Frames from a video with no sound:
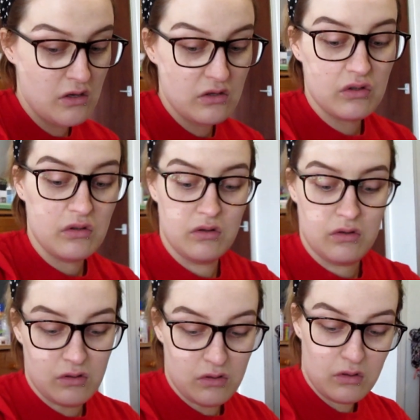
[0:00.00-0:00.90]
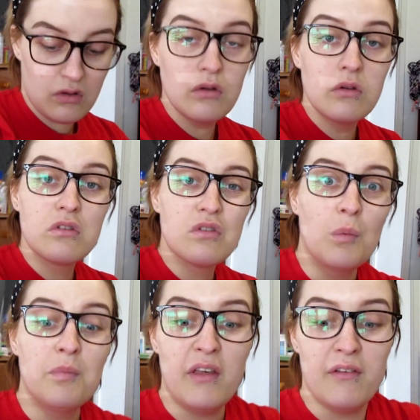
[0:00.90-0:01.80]
That's not my there too. So
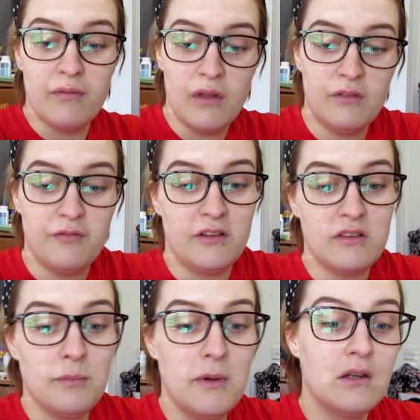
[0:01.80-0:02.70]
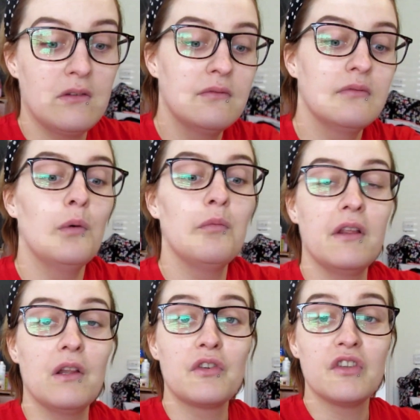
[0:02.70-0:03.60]
hopefully it fits me and
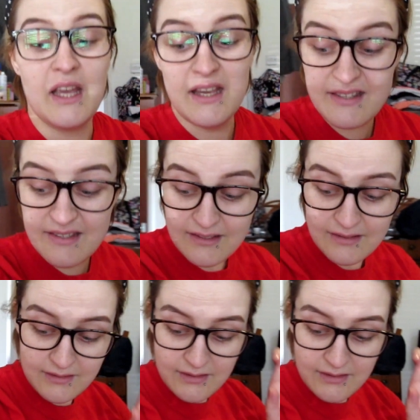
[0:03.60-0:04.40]
hopefully it looks nice.